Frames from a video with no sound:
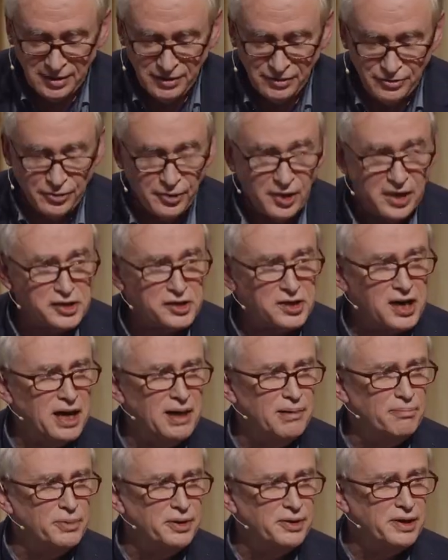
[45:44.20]
For
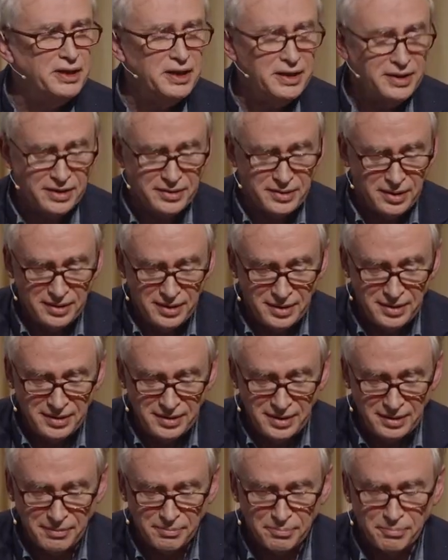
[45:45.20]
Isaiah Berlin,
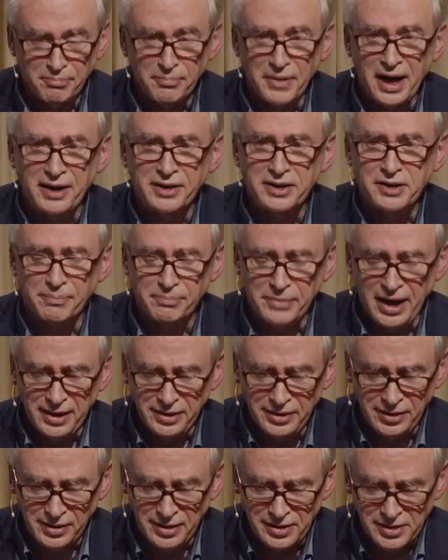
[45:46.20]

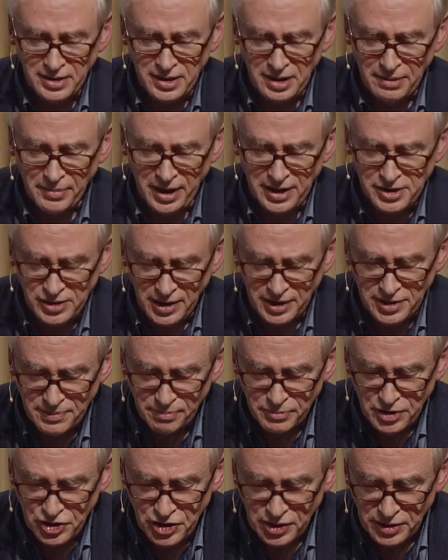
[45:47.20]
Maistre's
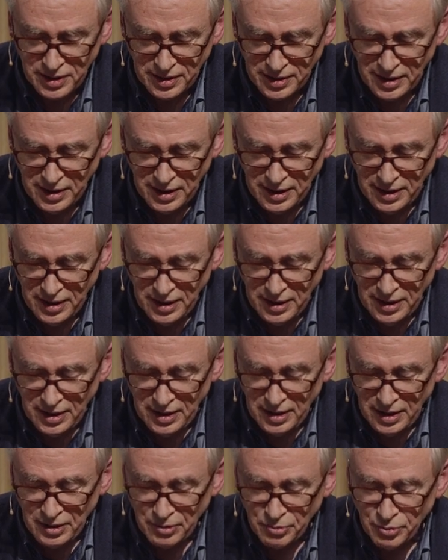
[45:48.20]
mission
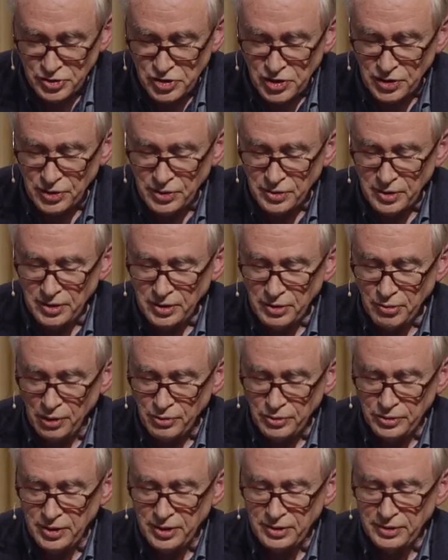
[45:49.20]
was to,
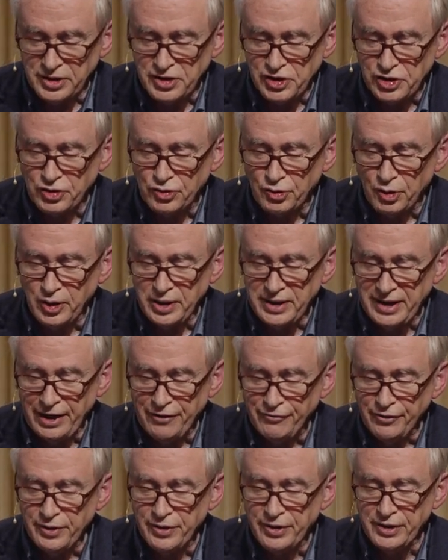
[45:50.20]
quote, "destroy
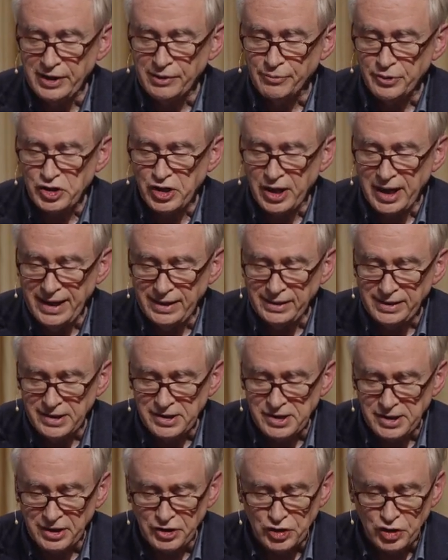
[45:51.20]
everything which the
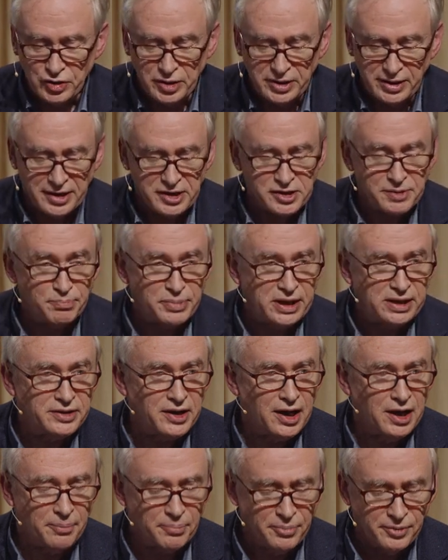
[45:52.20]
18th century has
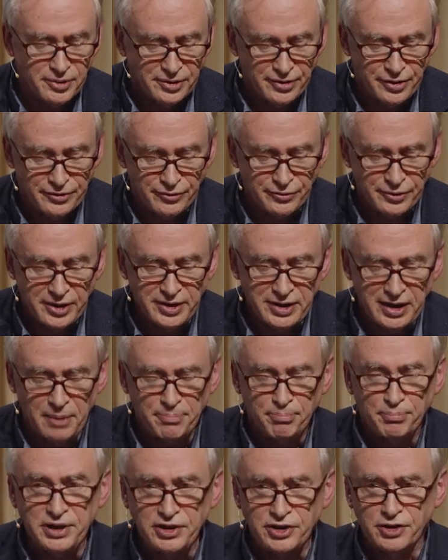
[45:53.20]
built up," the very
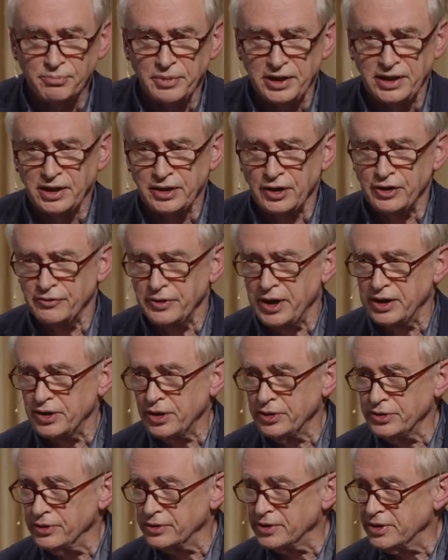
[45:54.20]
epitome of
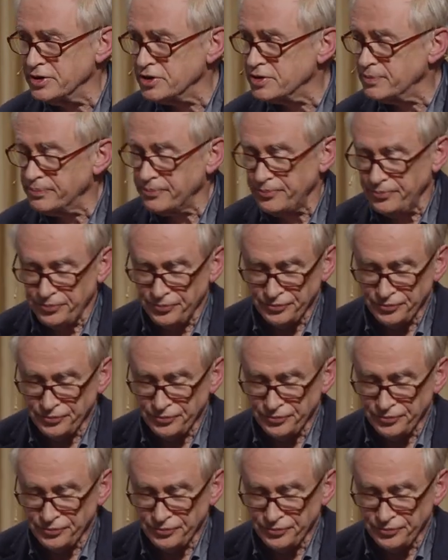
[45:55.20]
iconoclasm.